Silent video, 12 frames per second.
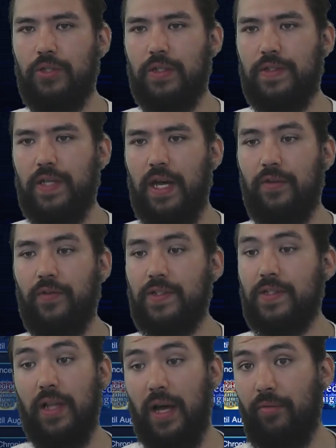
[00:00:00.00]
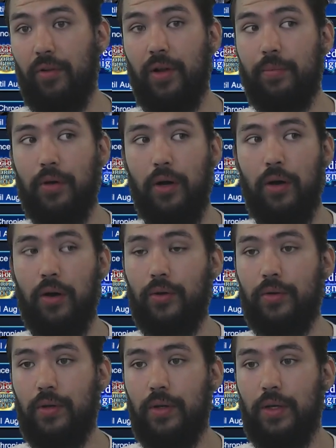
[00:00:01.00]
that if it's a level up card,
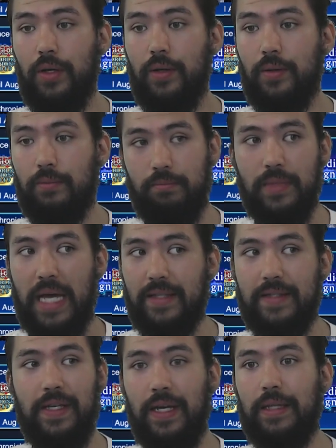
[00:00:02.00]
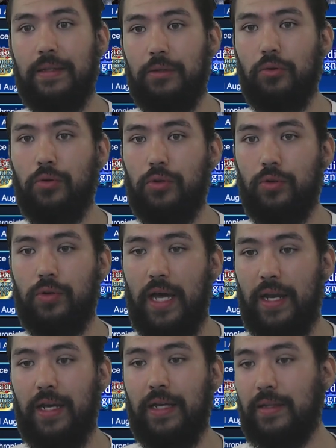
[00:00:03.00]
that's it. You're
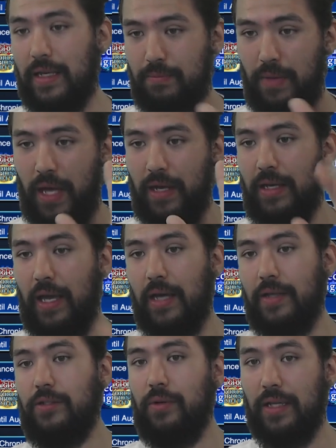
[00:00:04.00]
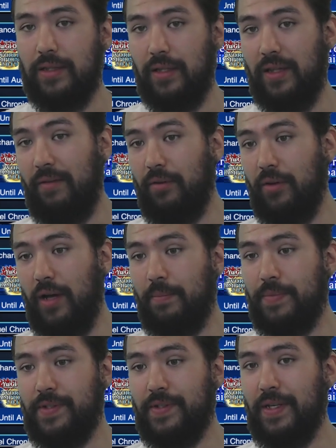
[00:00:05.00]
getting as many as you get the level
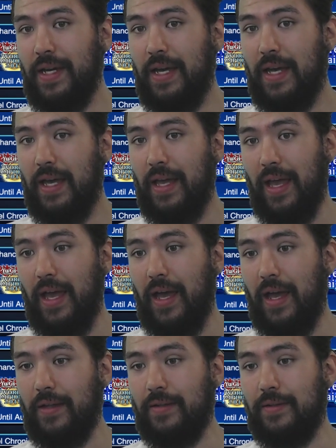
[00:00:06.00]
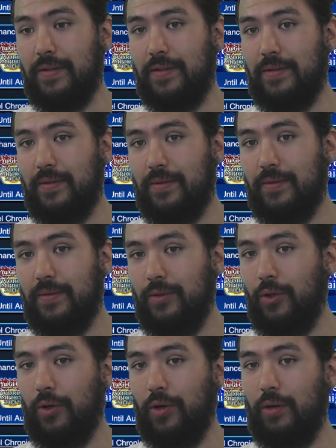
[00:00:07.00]
ups, and you're
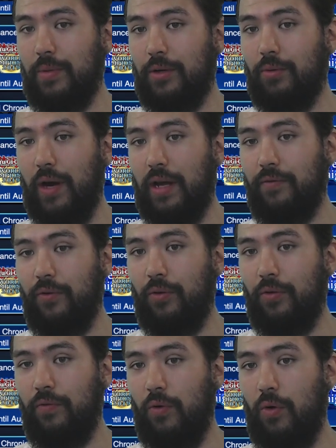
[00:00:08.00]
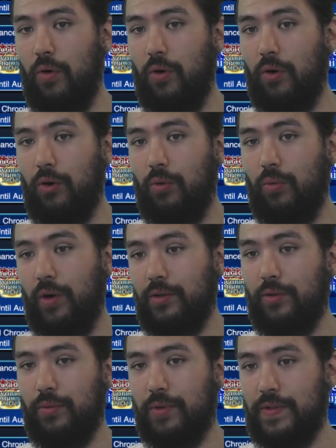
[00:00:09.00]
going to be grateful for what you
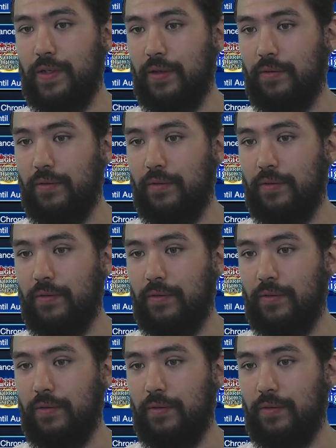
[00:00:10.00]
received.